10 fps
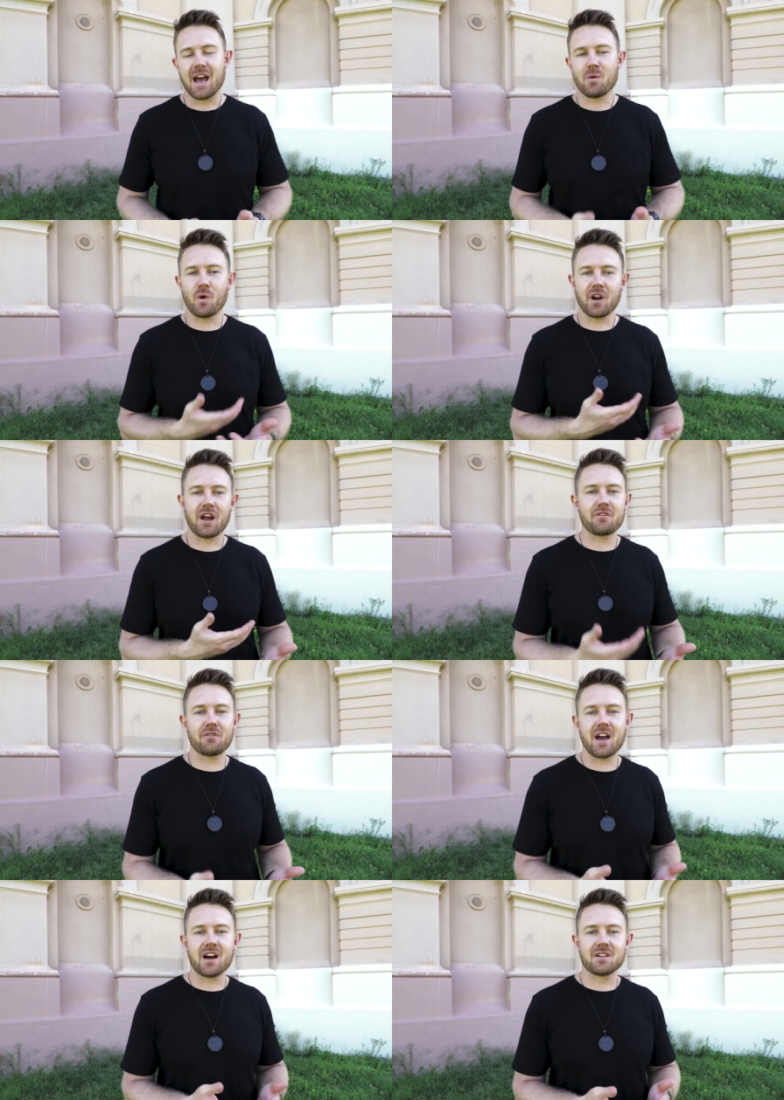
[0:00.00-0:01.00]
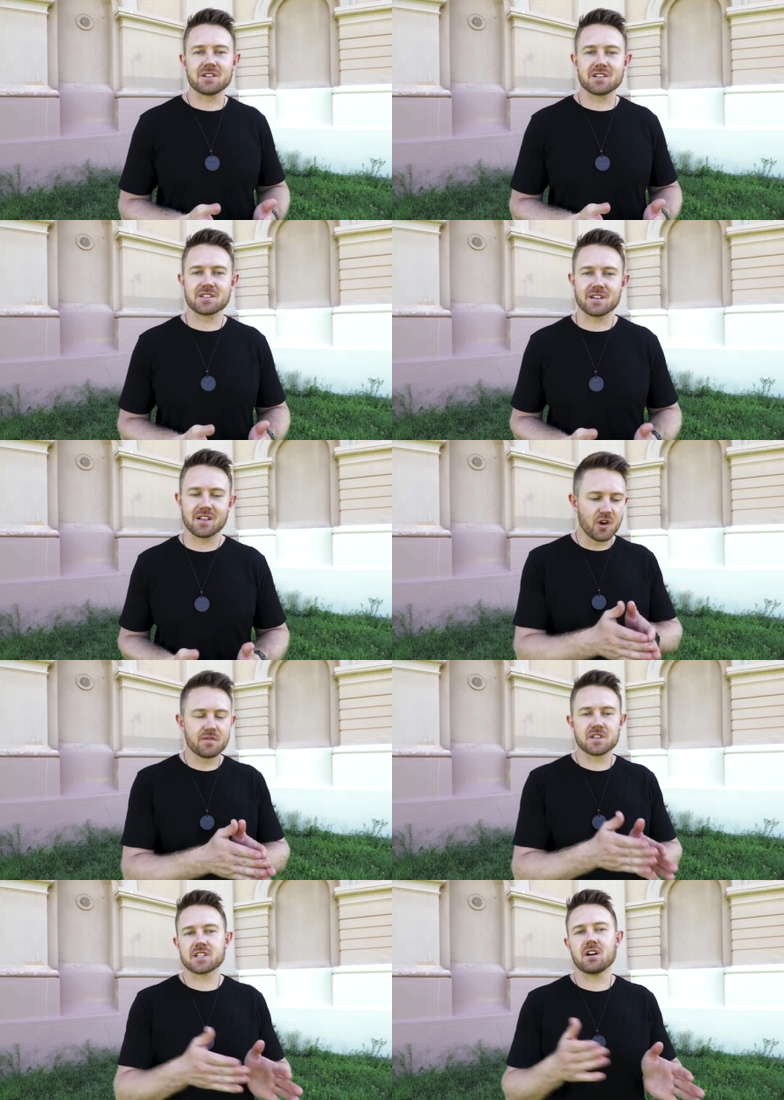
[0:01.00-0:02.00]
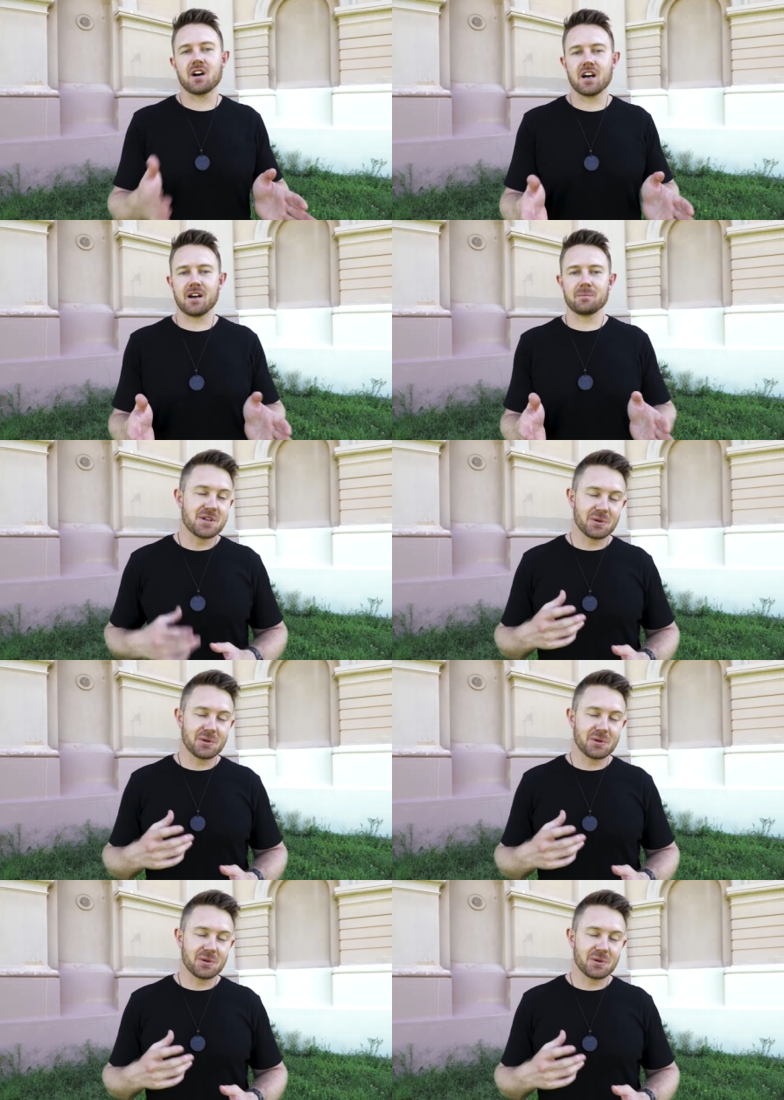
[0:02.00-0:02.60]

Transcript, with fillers: And what I found is that over time,